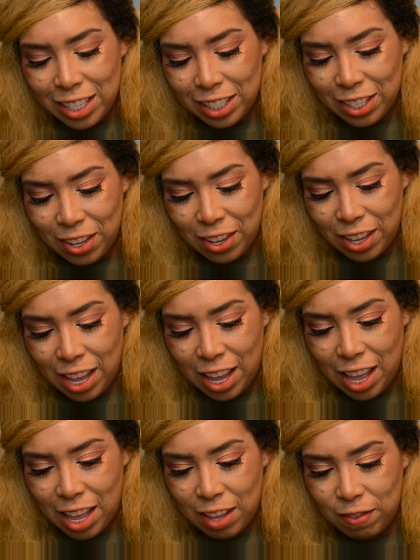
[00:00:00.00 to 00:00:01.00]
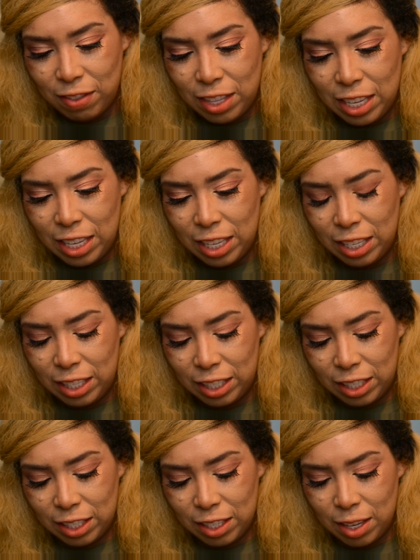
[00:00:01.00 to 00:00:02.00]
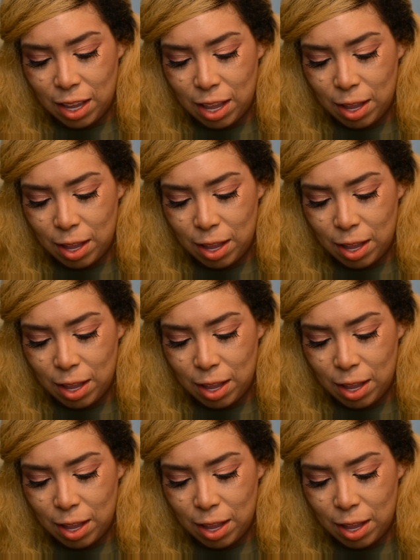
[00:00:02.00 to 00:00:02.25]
so I have these